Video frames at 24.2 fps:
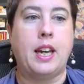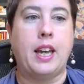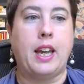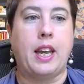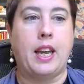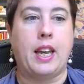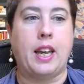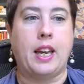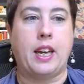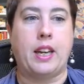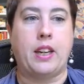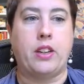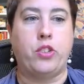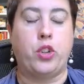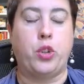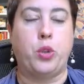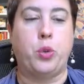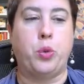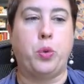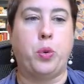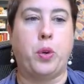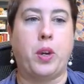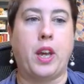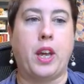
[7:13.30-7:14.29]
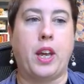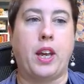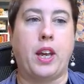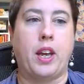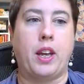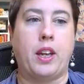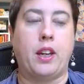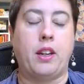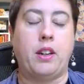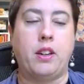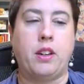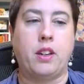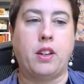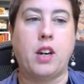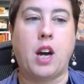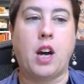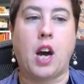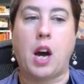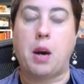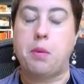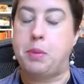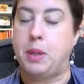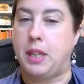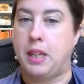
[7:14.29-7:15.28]
and you can
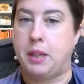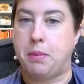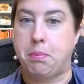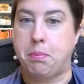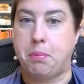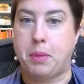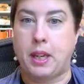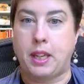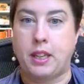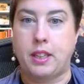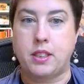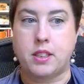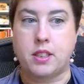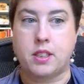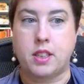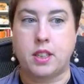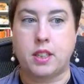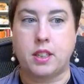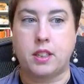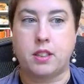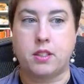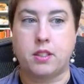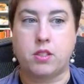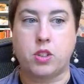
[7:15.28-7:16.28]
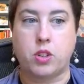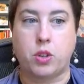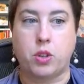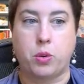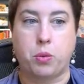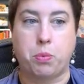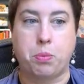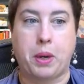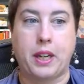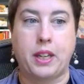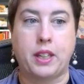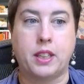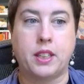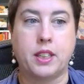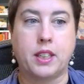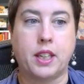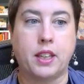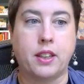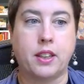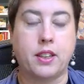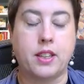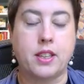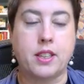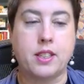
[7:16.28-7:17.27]
copy and paste it. So by
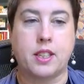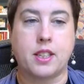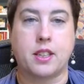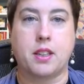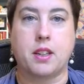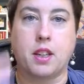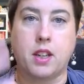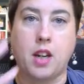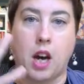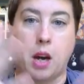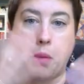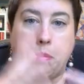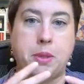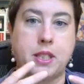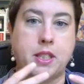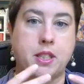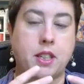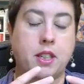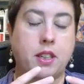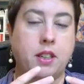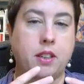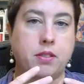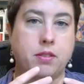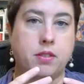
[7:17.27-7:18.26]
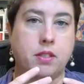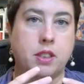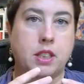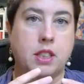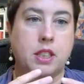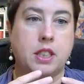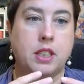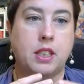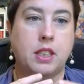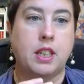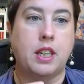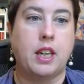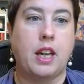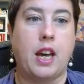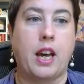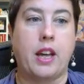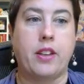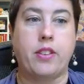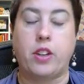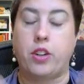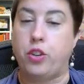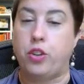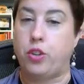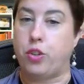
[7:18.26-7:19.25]
clicking this, it copies it,
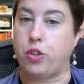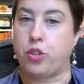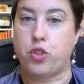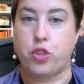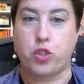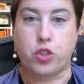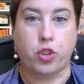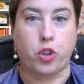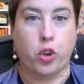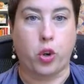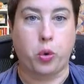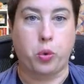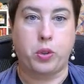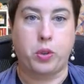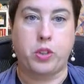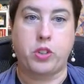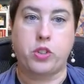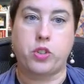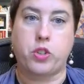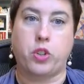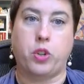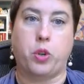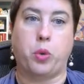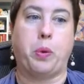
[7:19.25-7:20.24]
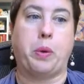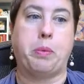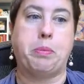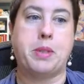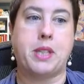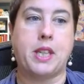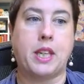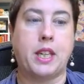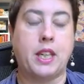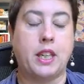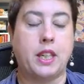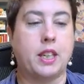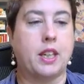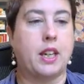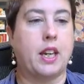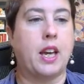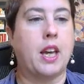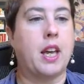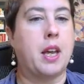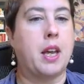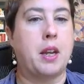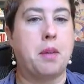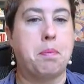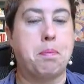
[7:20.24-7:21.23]
and then you can just go into your website
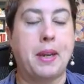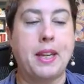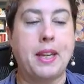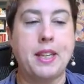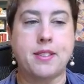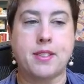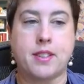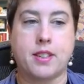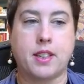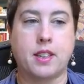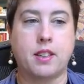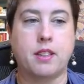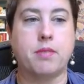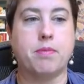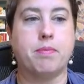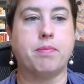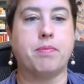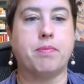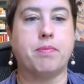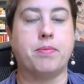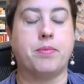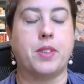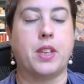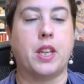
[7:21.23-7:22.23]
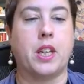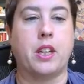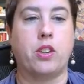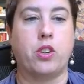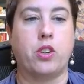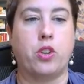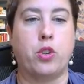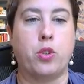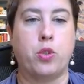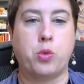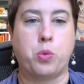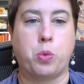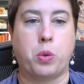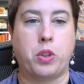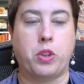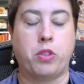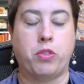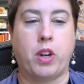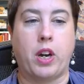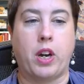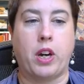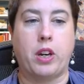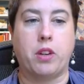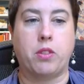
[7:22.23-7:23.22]
and paste it and use what
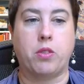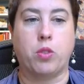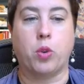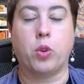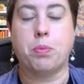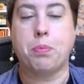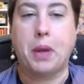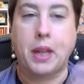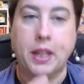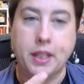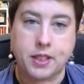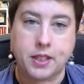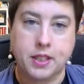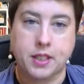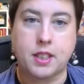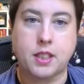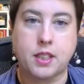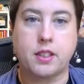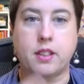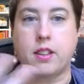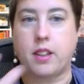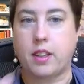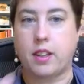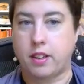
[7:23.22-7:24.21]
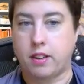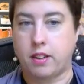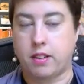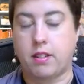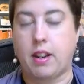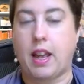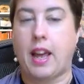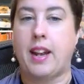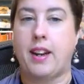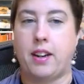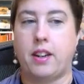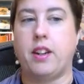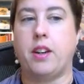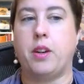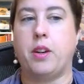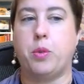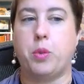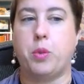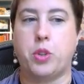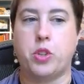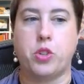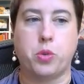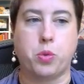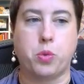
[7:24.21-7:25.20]
you've got, or paste it and then edit it,
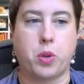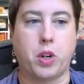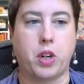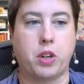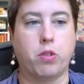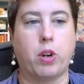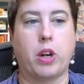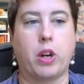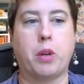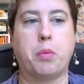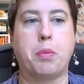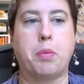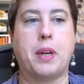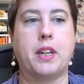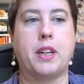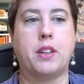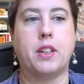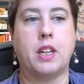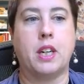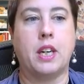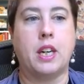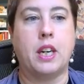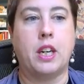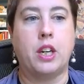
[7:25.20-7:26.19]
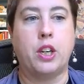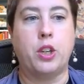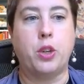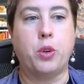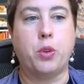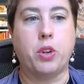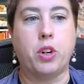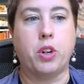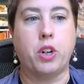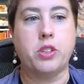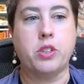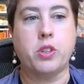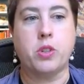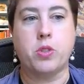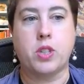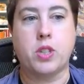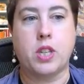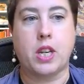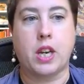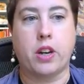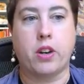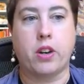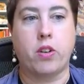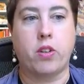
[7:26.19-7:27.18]
which is what I'd recommend. You can also
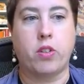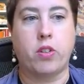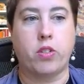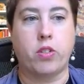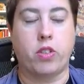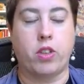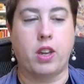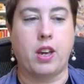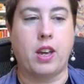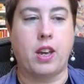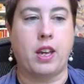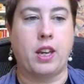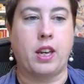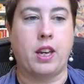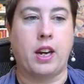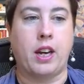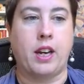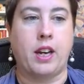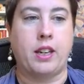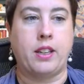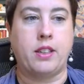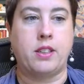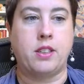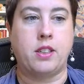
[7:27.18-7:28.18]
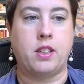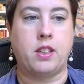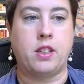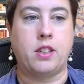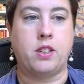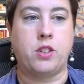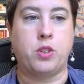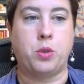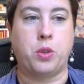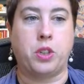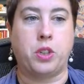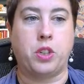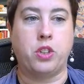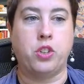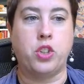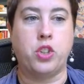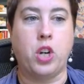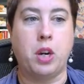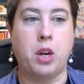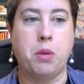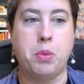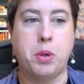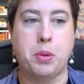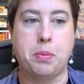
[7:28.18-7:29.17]
tell the AI, did it do a good
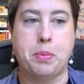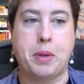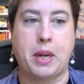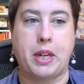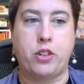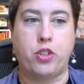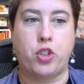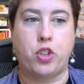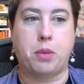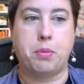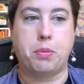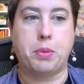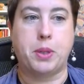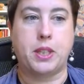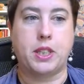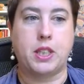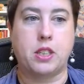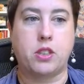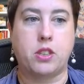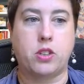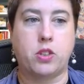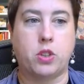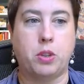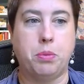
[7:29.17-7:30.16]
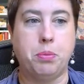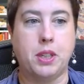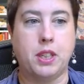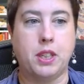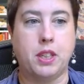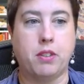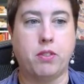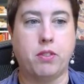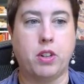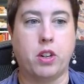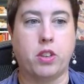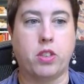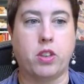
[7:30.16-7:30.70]
job or a bad job on this? So I'm going to give it a